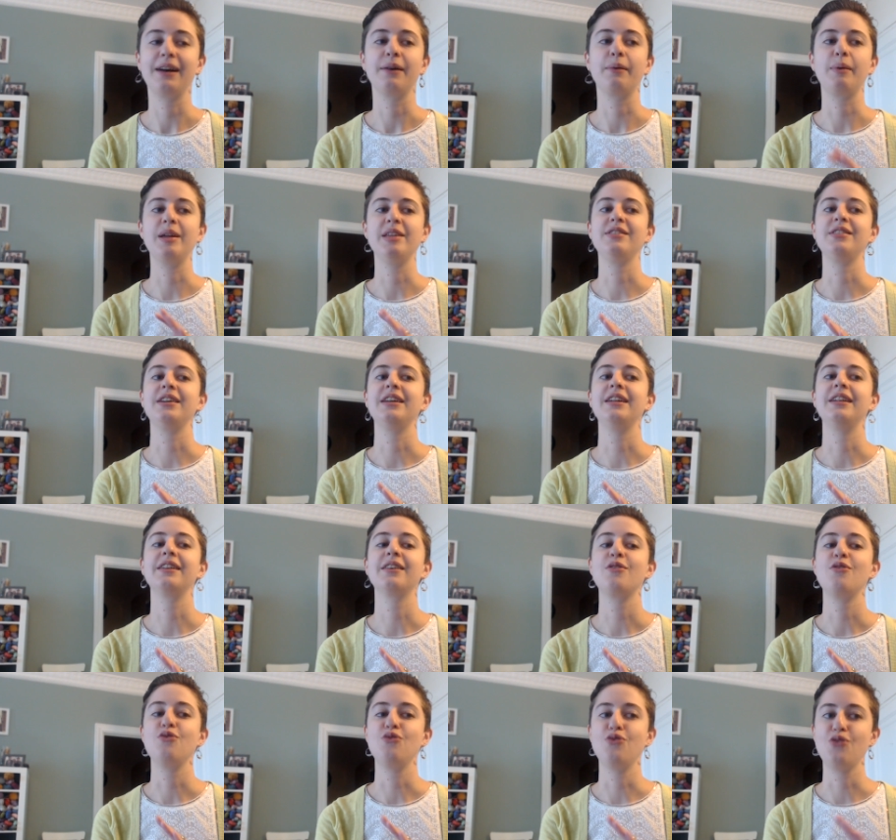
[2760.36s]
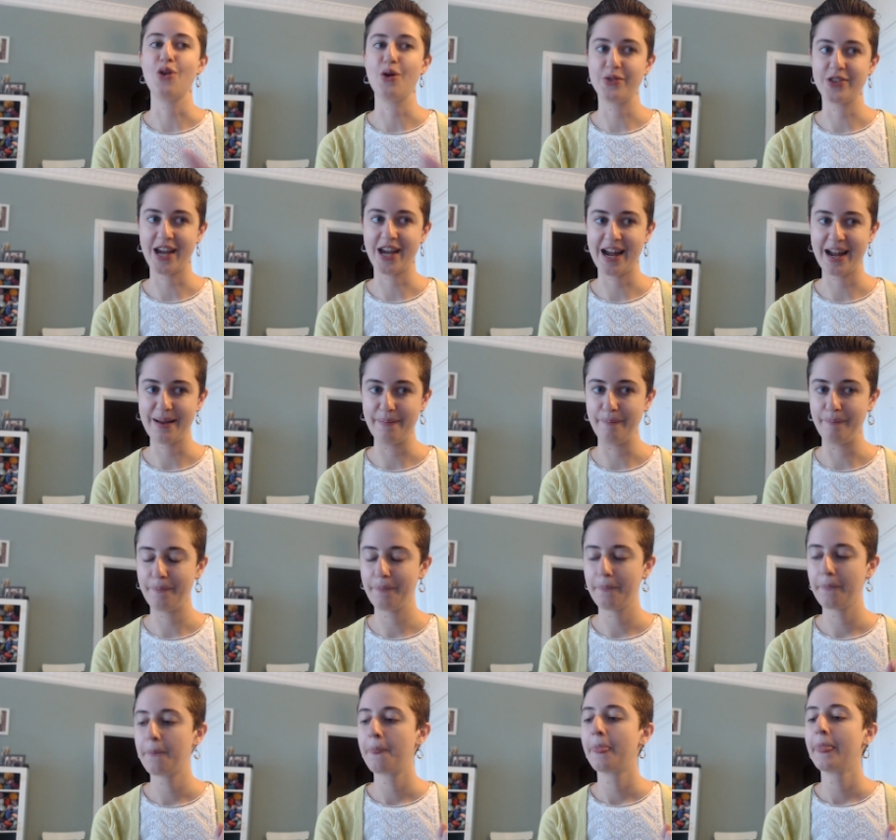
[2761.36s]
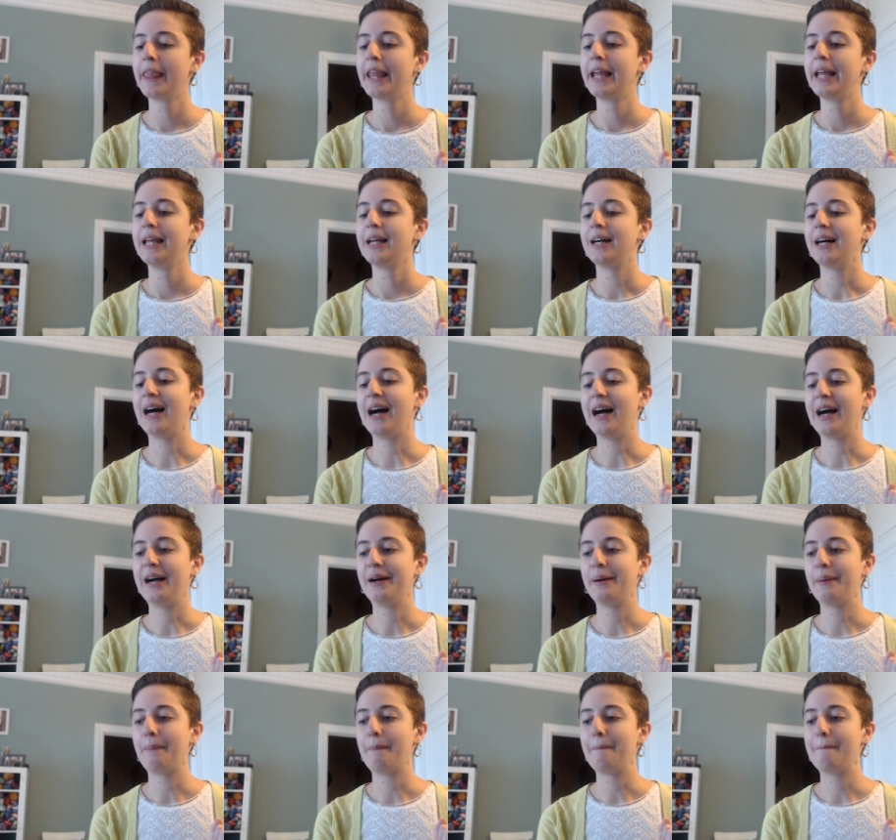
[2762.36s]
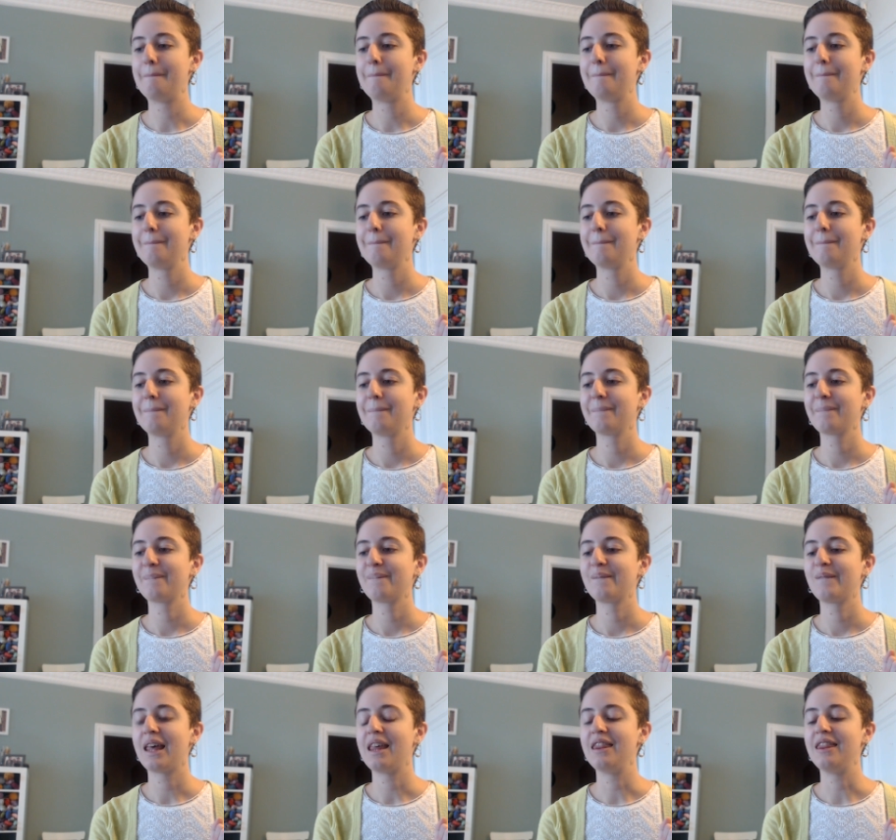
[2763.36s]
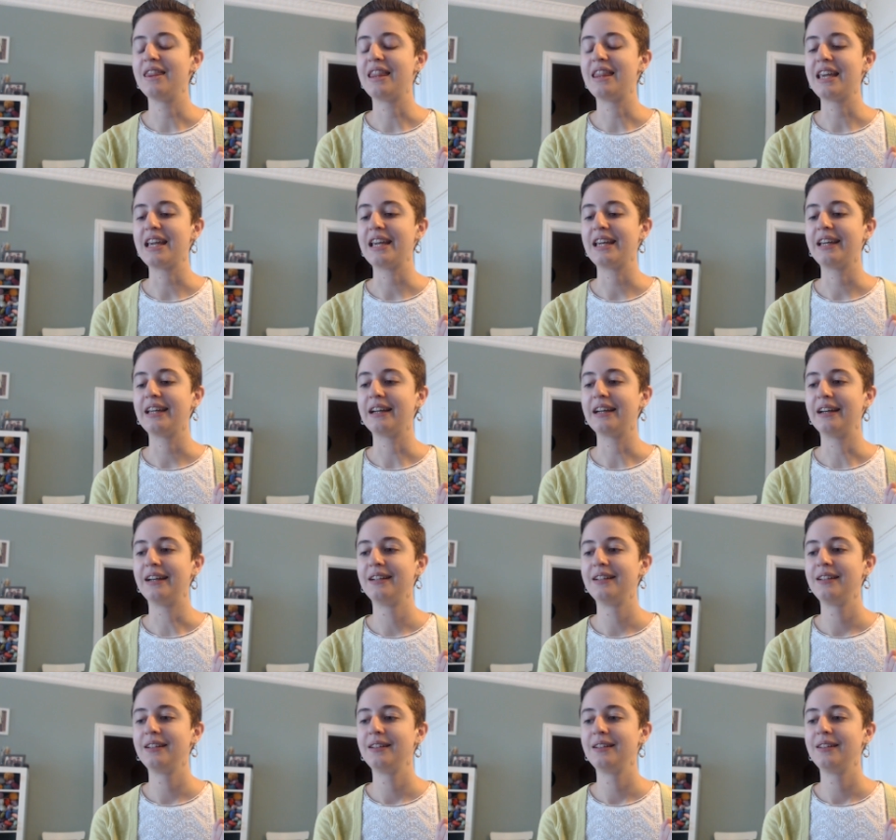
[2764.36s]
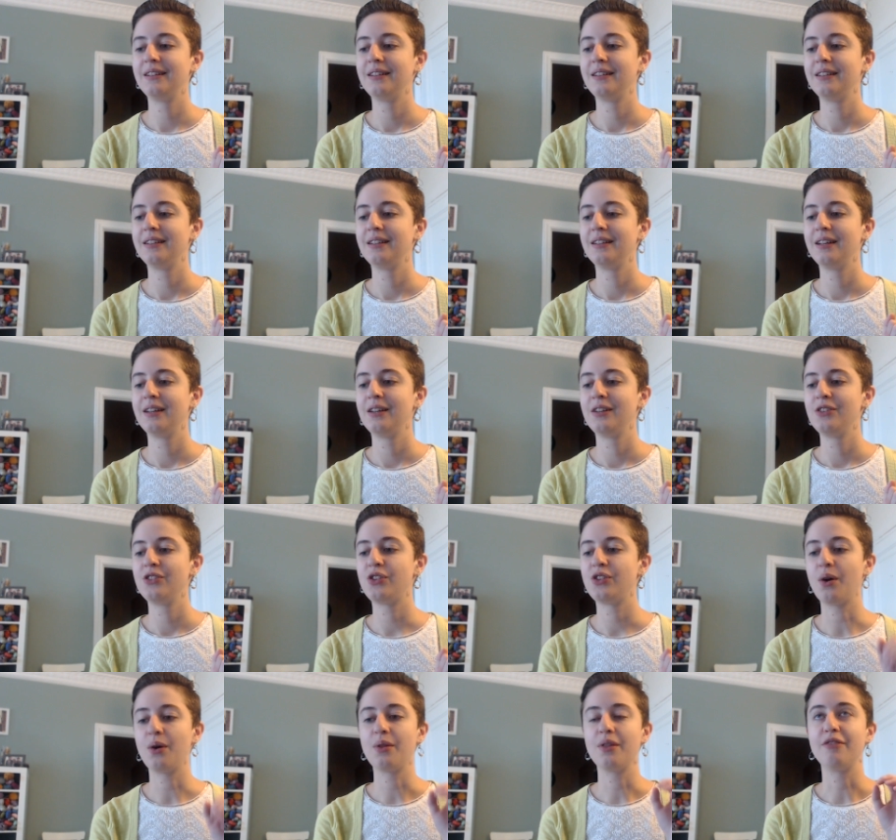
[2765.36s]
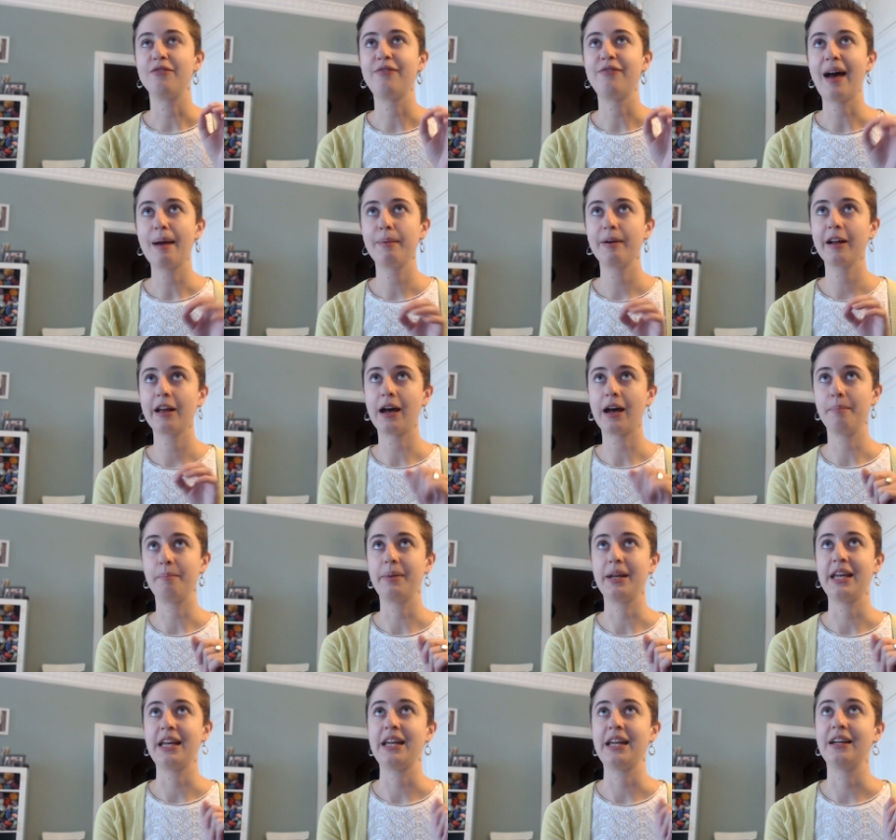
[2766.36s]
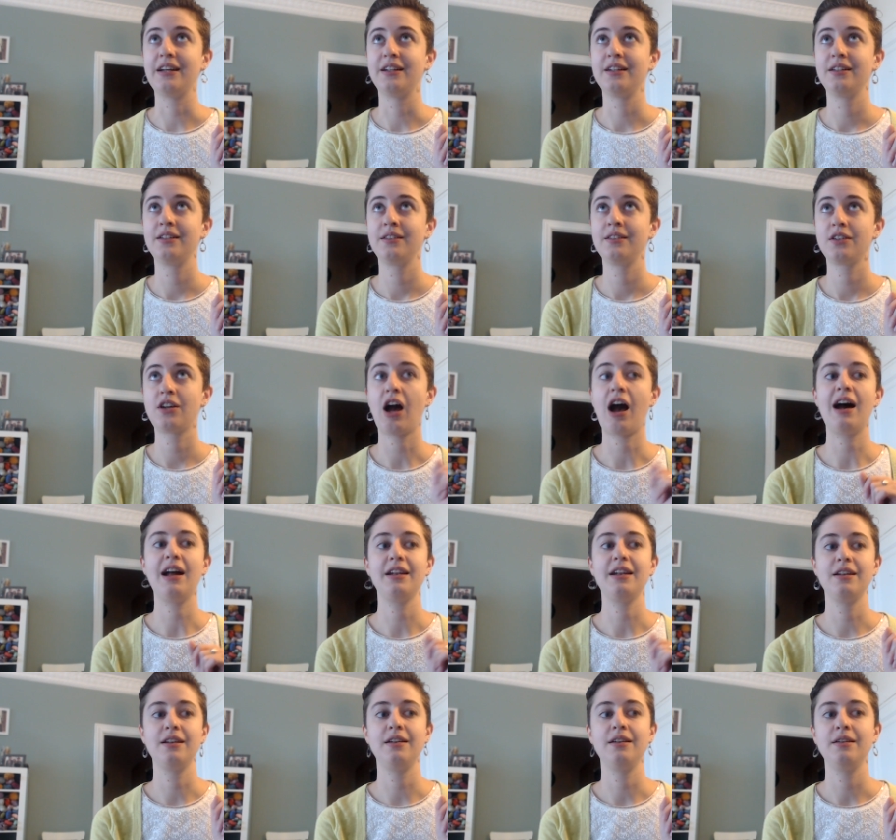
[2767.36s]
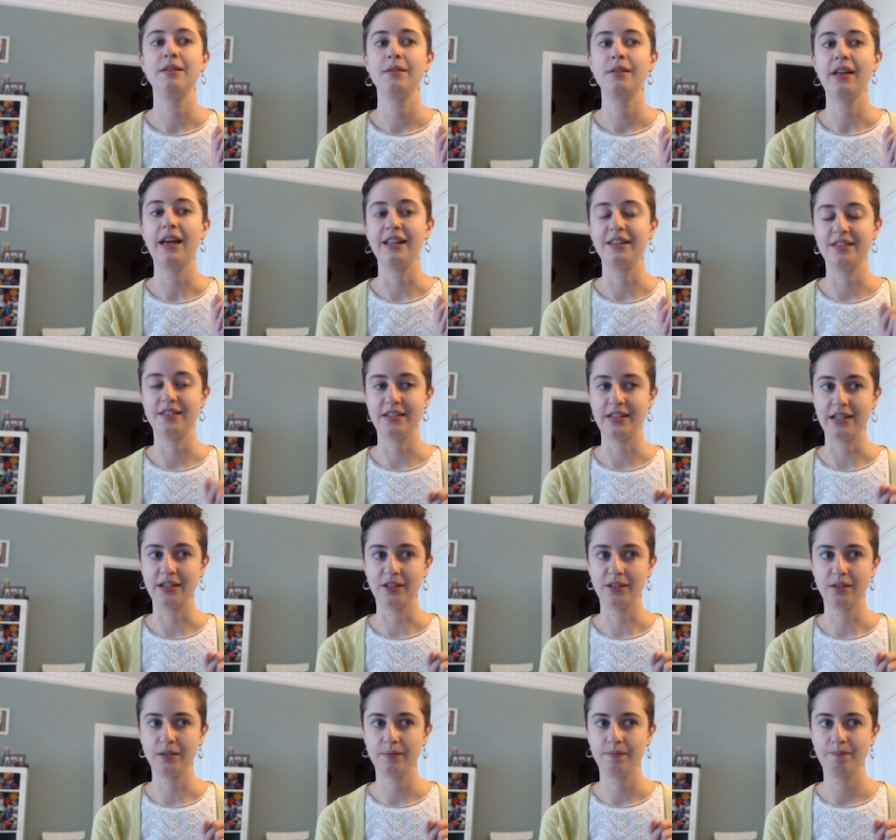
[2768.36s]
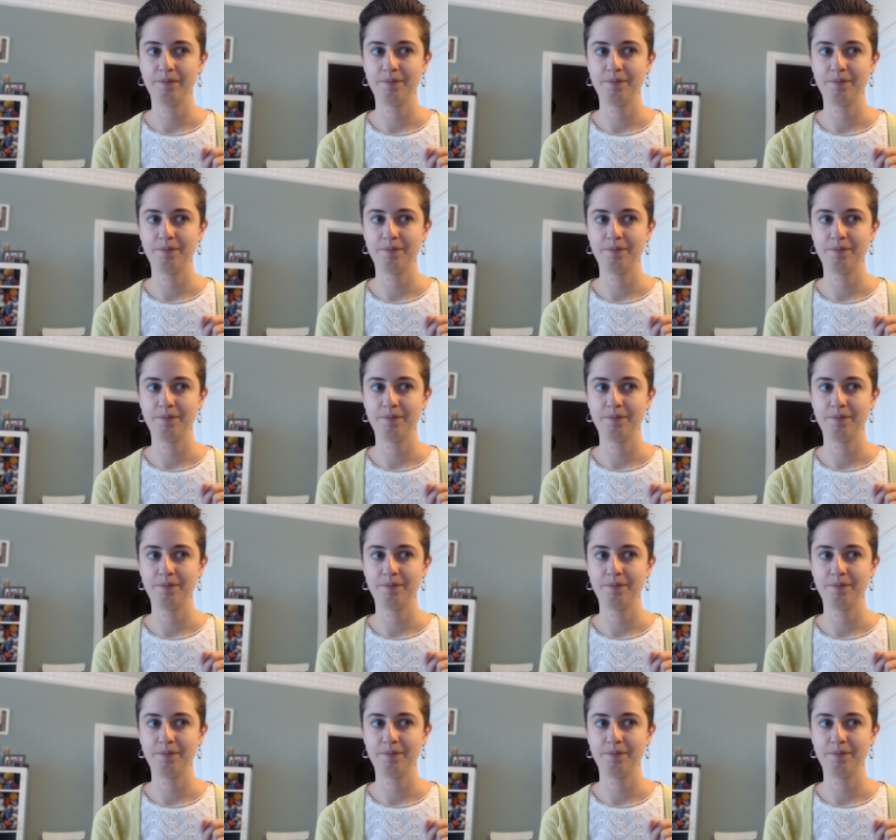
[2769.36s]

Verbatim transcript: wasted no time. Um, the so the fabric company, Cotton and Steel,